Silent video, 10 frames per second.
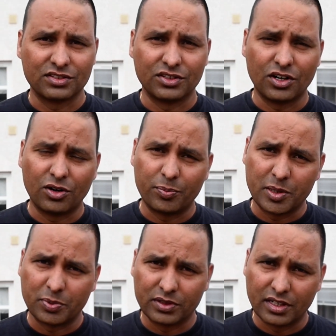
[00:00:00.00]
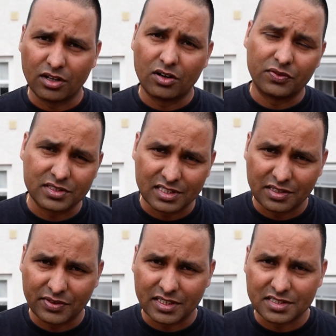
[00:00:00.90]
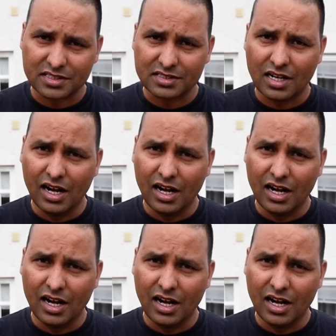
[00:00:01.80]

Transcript: or there are people that are for certifications.